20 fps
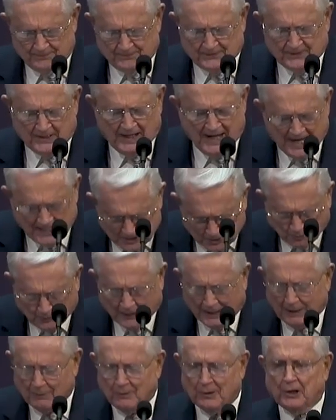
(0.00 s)
The next one
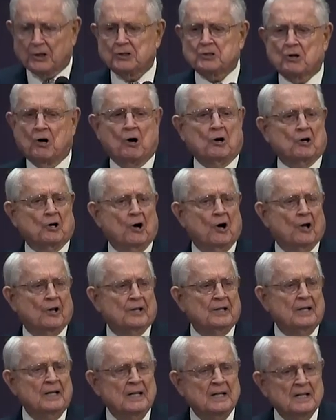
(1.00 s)
I want to talk
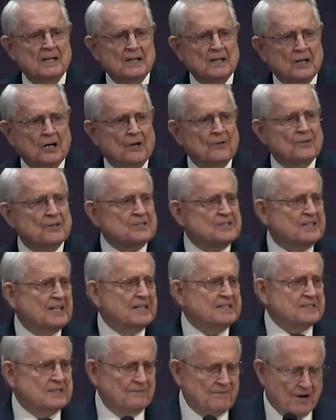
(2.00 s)
on the
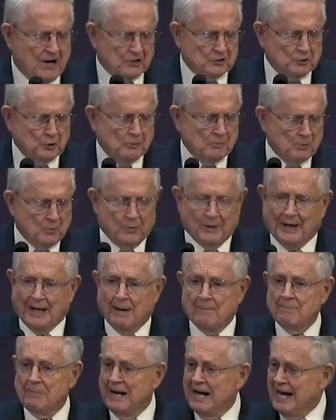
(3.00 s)
6th of October when
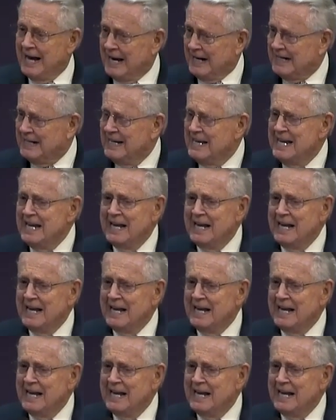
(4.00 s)
I'm back.